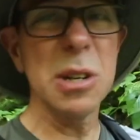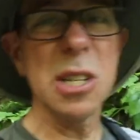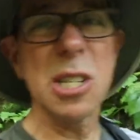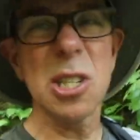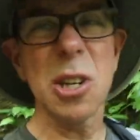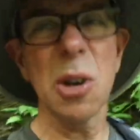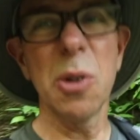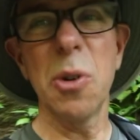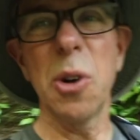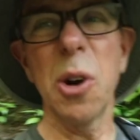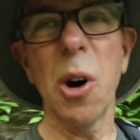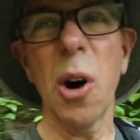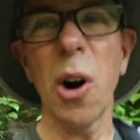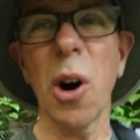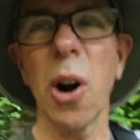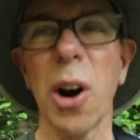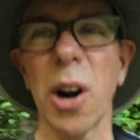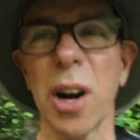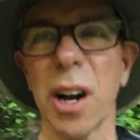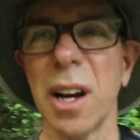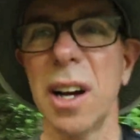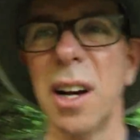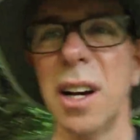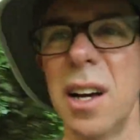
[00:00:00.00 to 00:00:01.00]
be so
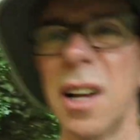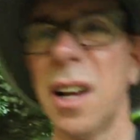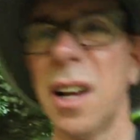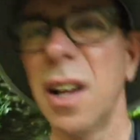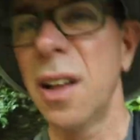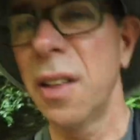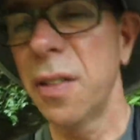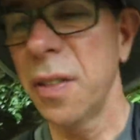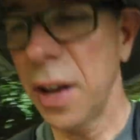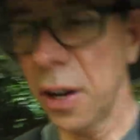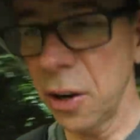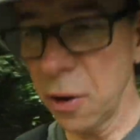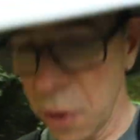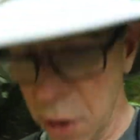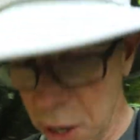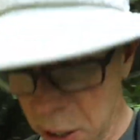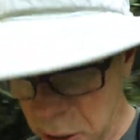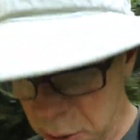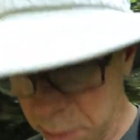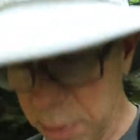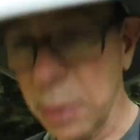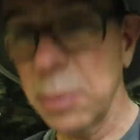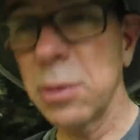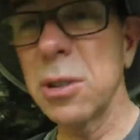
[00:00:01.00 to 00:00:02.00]
dark that you're not
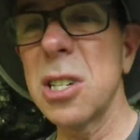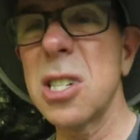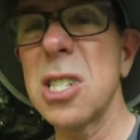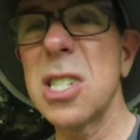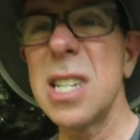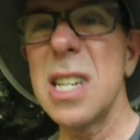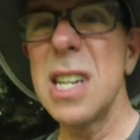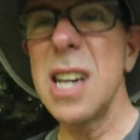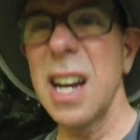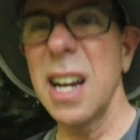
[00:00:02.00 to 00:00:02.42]
going to be able to see